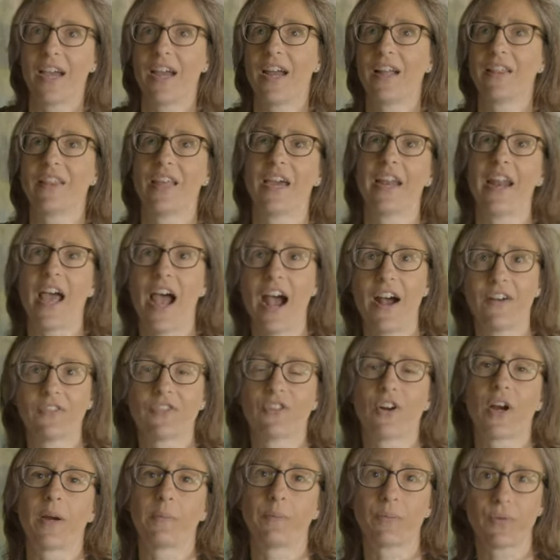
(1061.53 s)
And then
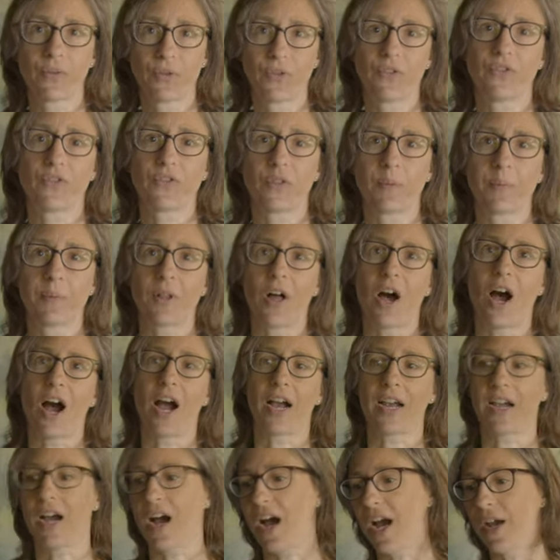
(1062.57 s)
after I proof the
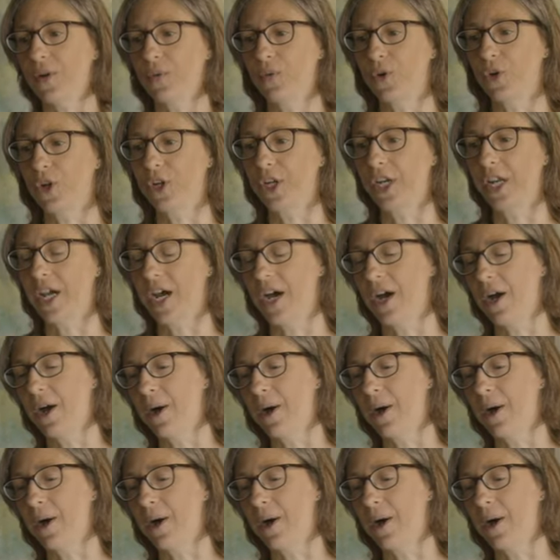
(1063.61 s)
block, I would